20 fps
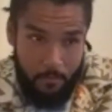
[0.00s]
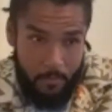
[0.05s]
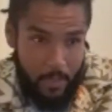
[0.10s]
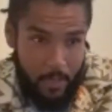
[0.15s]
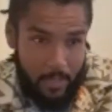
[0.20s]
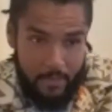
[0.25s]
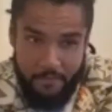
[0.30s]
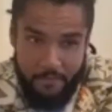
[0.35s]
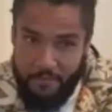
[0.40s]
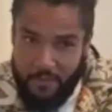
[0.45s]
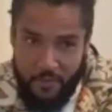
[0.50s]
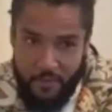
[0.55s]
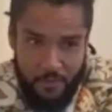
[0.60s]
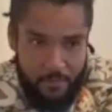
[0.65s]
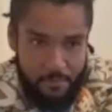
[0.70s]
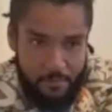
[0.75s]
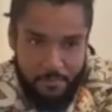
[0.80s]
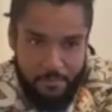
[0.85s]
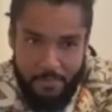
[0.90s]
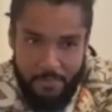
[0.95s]
I left
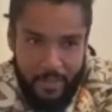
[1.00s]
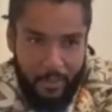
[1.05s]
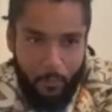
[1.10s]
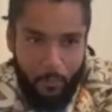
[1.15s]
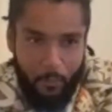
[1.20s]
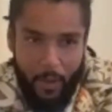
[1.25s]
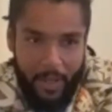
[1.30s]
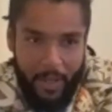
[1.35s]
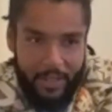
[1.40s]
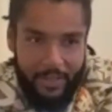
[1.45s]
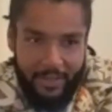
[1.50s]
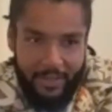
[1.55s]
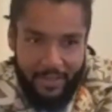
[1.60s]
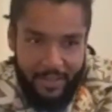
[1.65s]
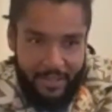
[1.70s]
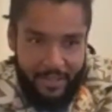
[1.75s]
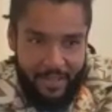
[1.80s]
too big a weight